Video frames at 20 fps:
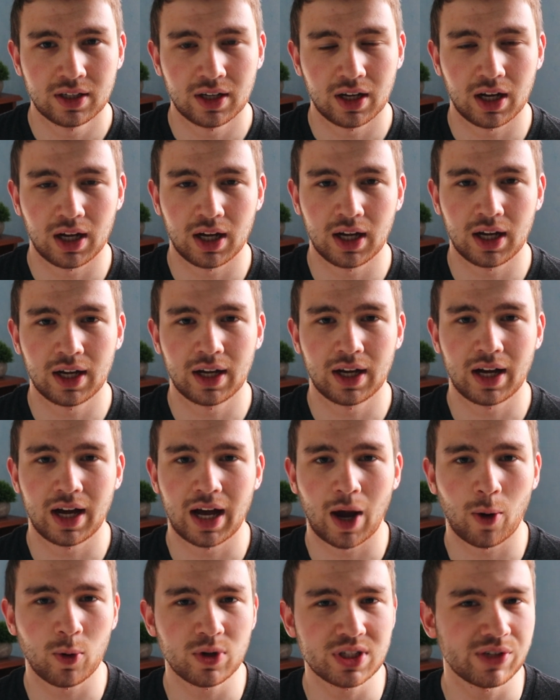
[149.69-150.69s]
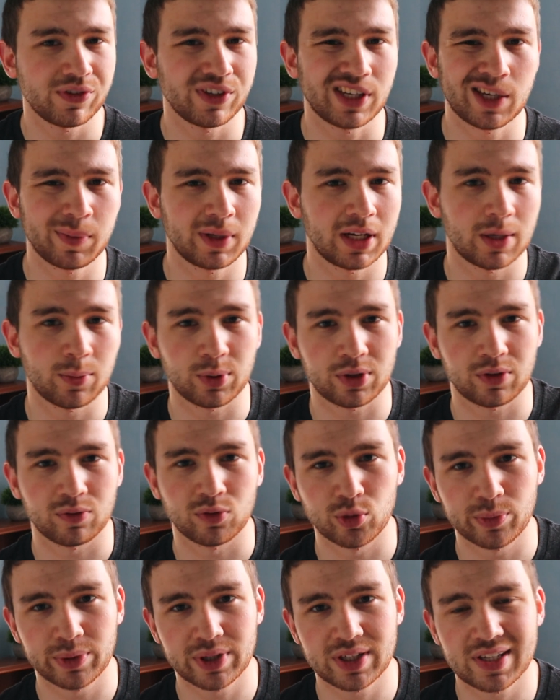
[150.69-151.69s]
I wasn't even keeping up with
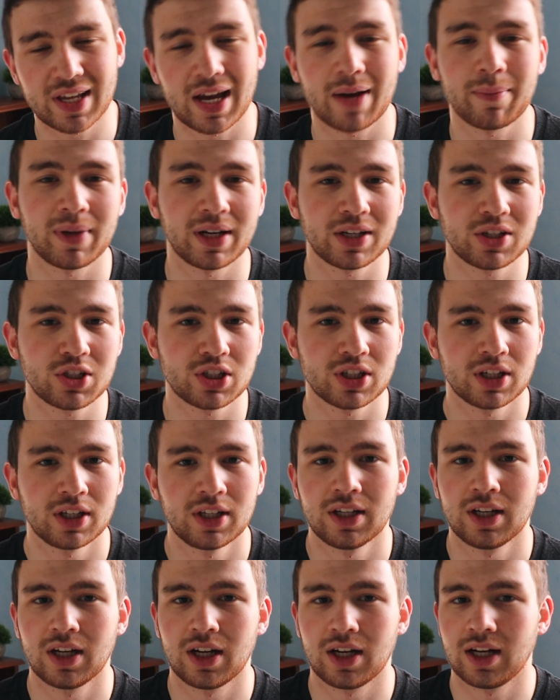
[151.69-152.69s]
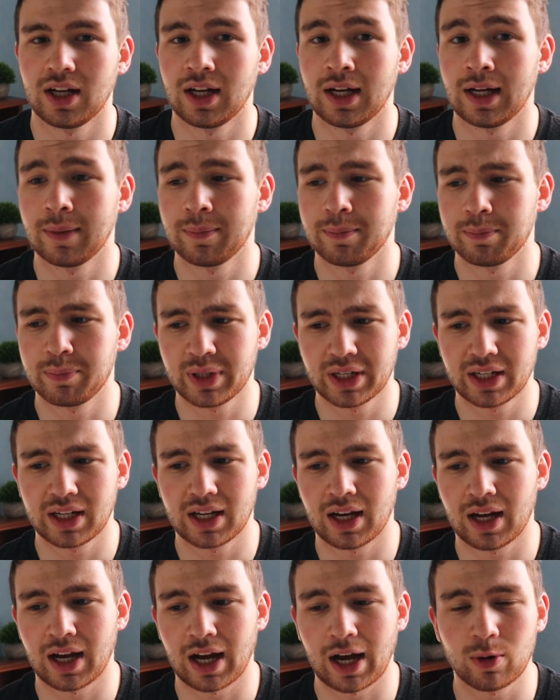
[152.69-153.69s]
rumors that much,
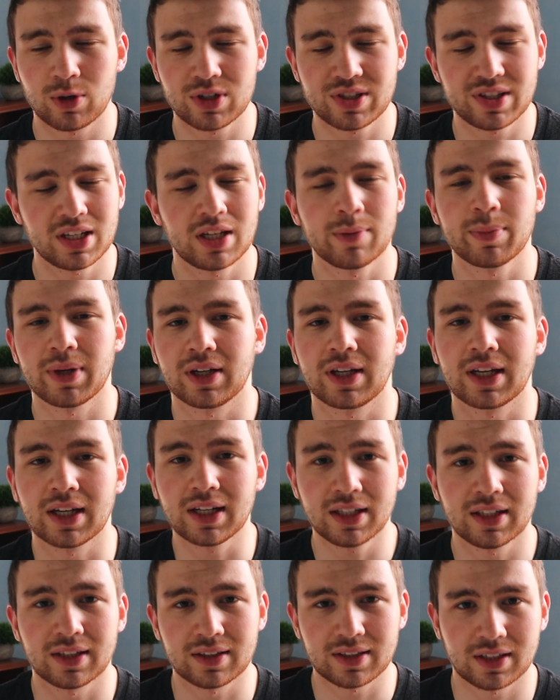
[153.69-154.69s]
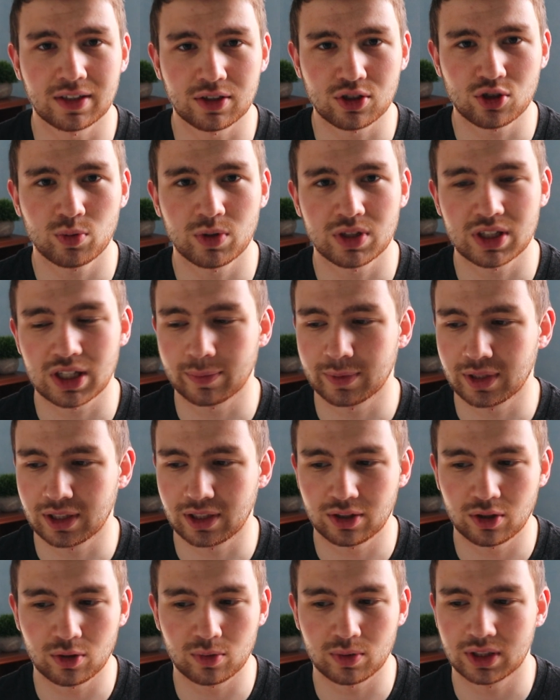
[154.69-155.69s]
but I was thinking about getting a Nintendo Switch. I'm like,
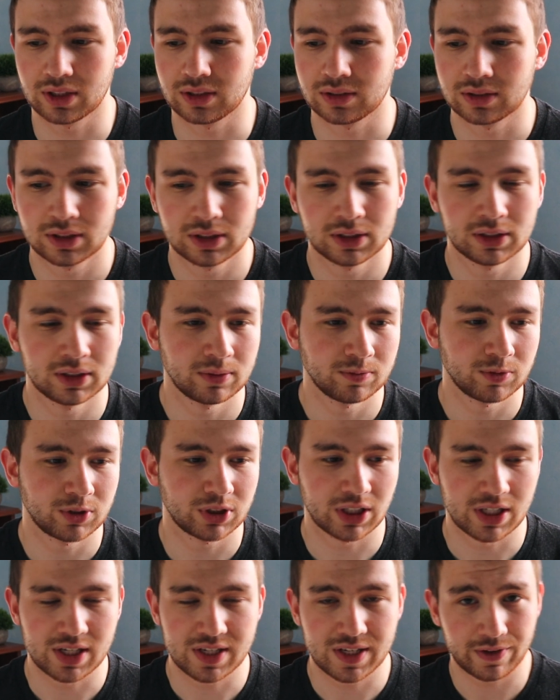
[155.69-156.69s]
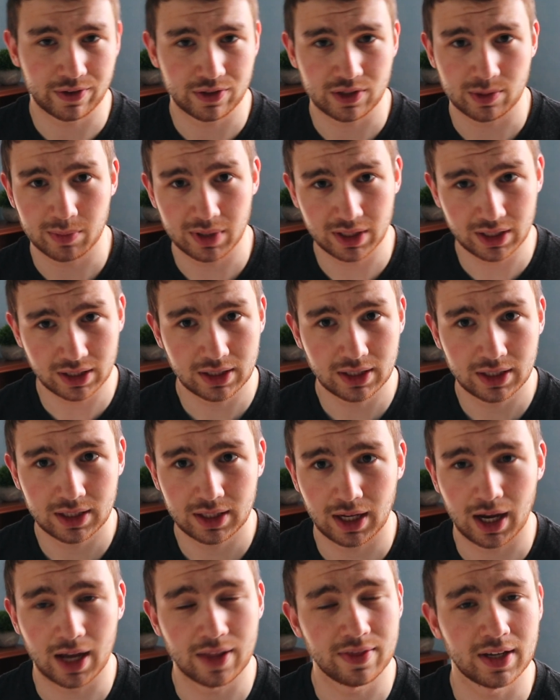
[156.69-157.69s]
you know what, I'm just gonna save up some money
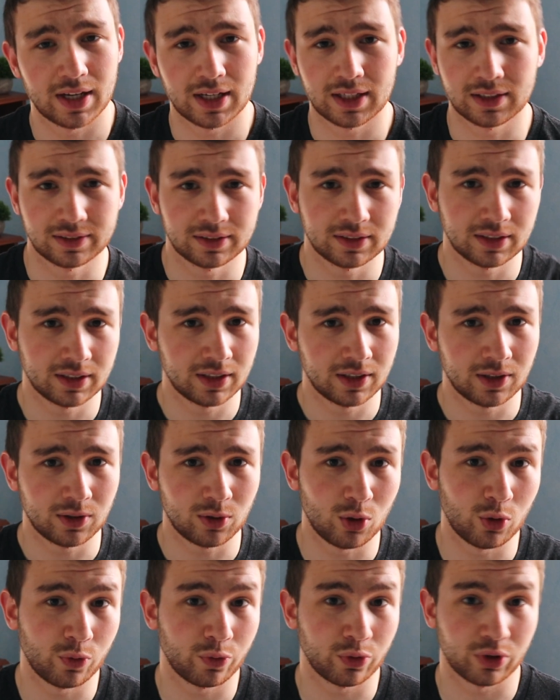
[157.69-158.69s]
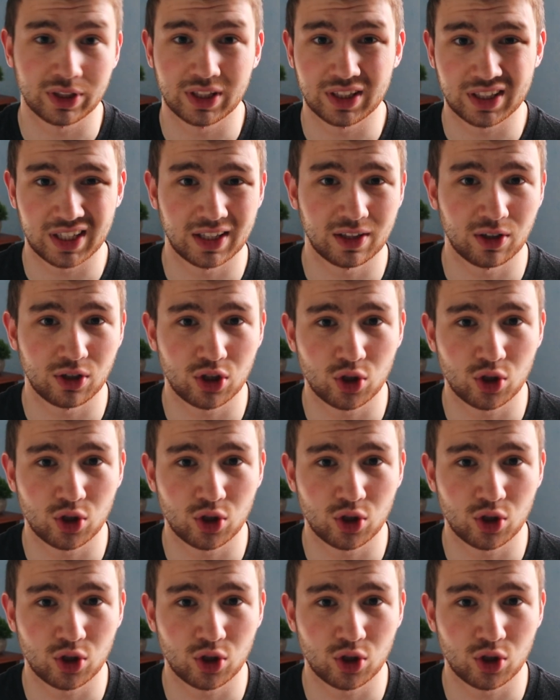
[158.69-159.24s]
and then go for a Nintendo